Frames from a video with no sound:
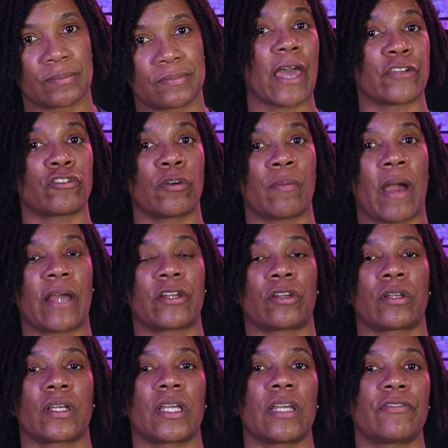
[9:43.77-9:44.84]
As a reminder,
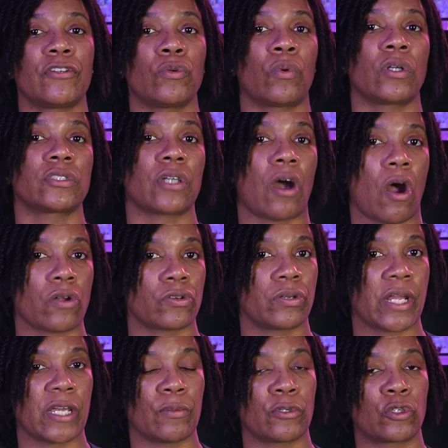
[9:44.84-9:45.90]
if you want to
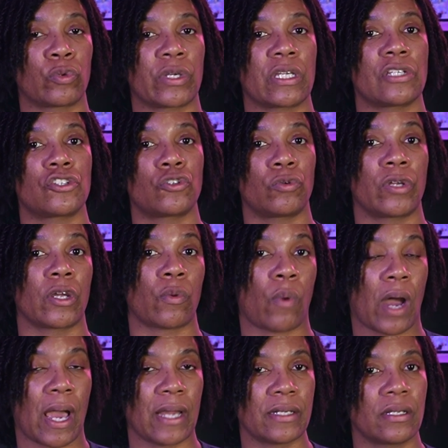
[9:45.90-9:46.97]
alternate between shooting
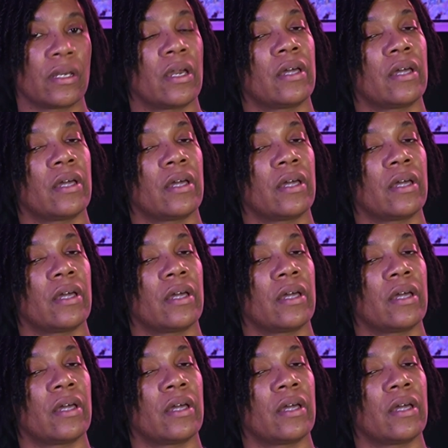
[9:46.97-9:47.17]
wide,